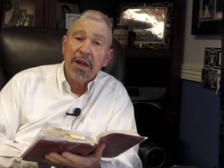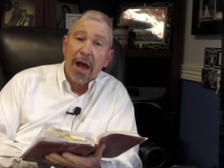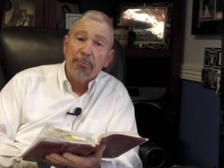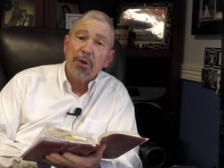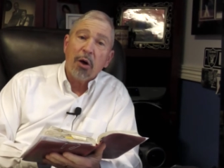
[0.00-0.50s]

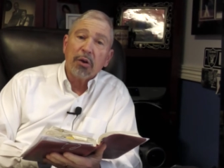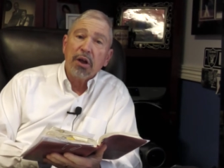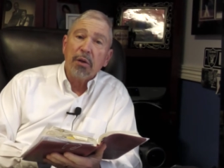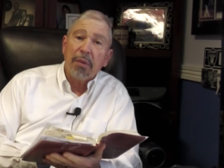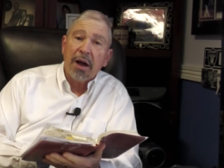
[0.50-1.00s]
I'm
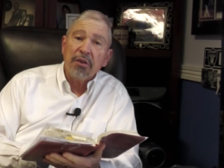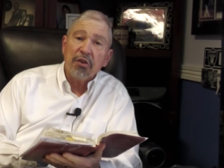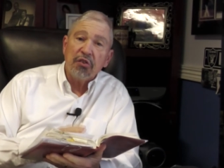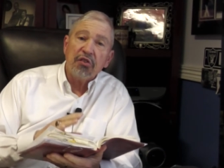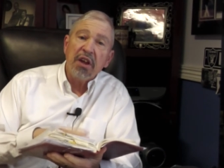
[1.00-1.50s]
talking about
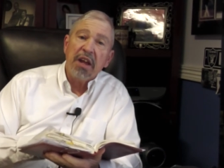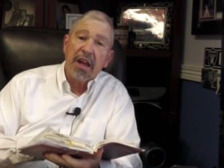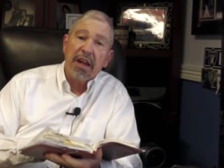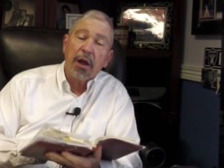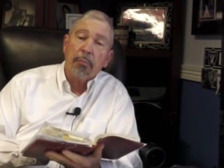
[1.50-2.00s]
just
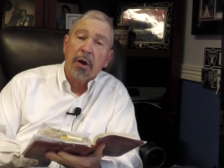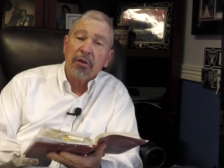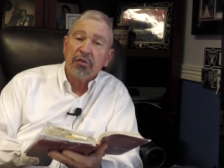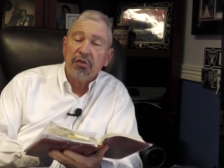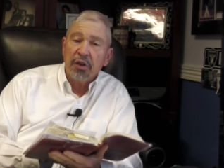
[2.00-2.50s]
sinking
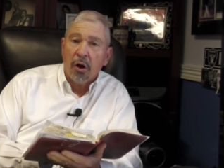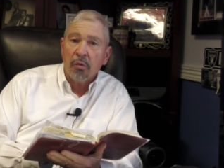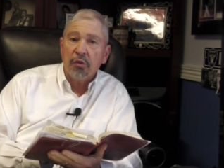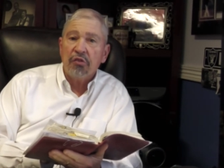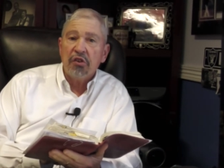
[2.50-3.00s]
amongst all
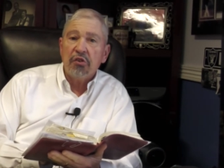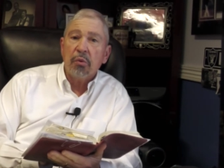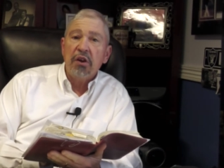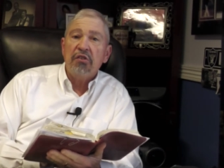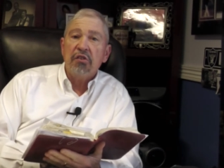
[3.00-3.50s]
the
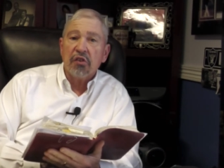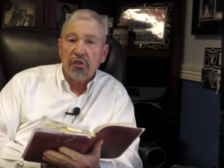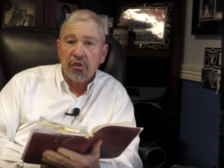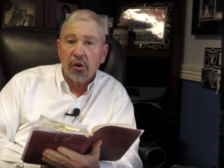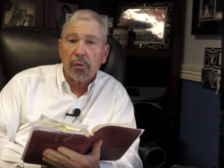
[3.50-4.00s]
situations and
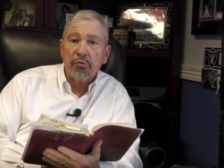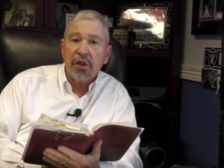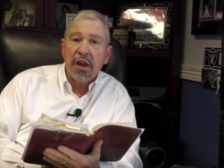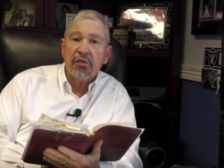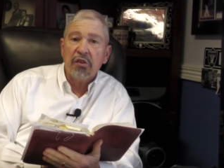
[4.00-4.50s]

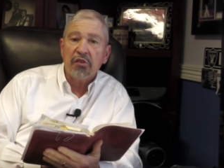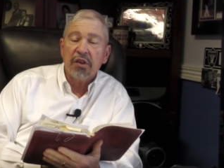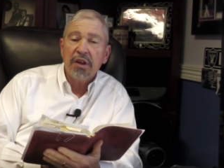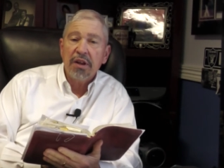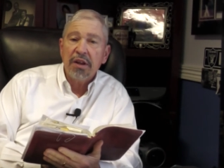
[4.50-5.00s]
circumstances
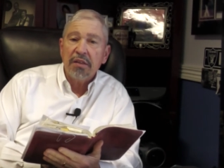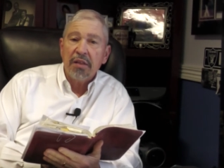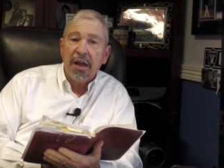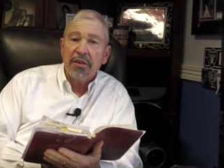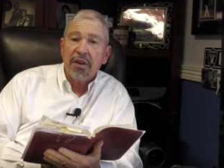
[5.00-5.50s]

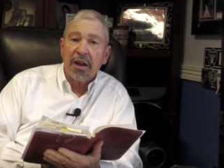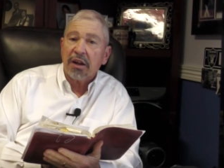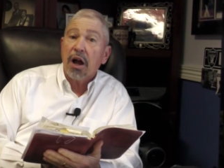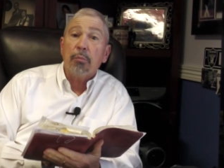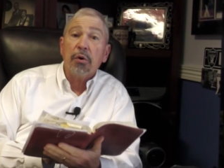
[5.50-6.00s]
that
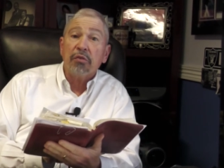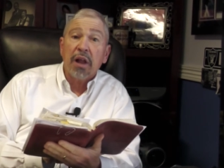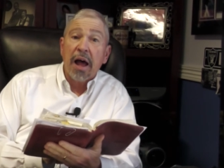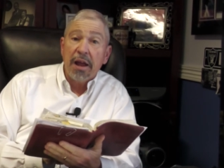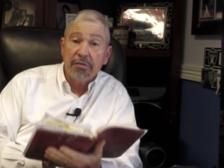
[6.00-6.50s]
come with
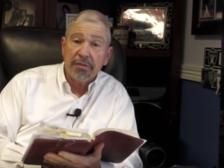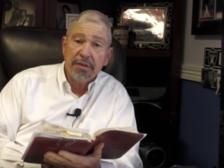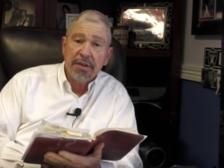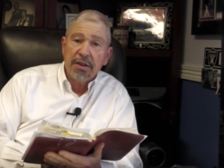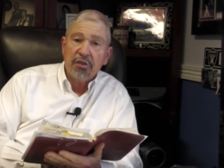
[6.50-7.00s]
life.
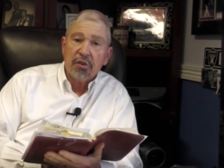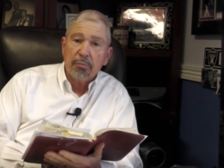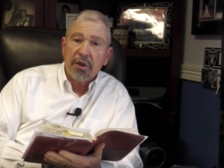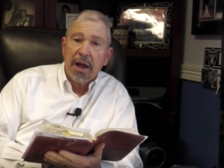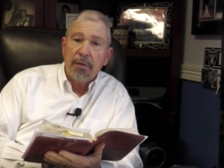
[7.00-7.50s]

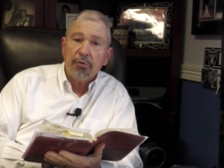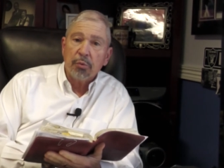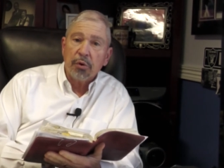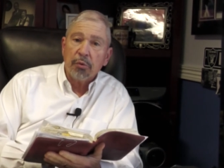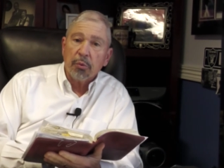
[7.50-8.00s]
Sometimes
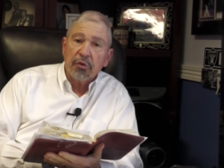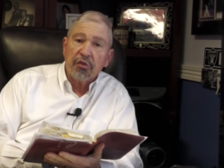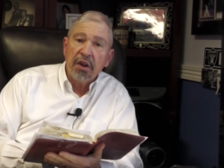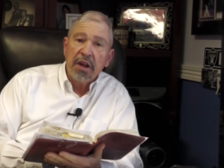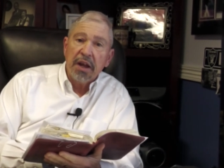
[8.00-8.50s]
we're
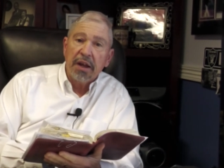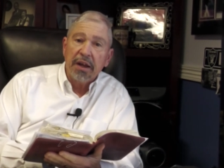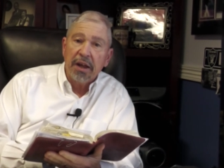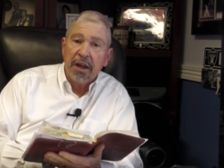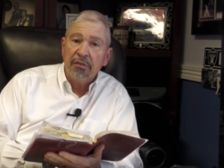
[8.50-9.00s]

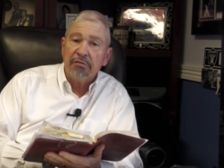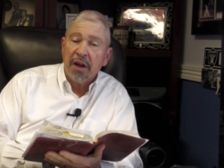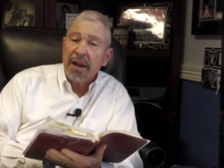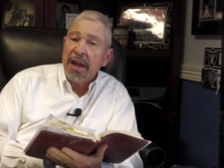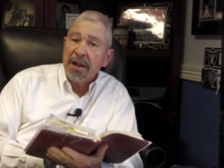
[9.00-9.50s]
sinking in
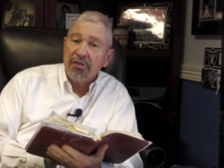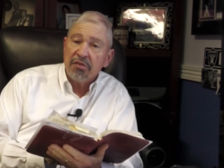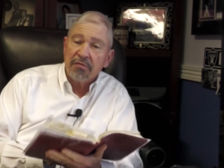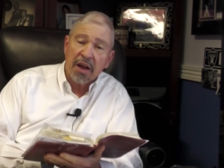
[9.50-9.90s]
finance.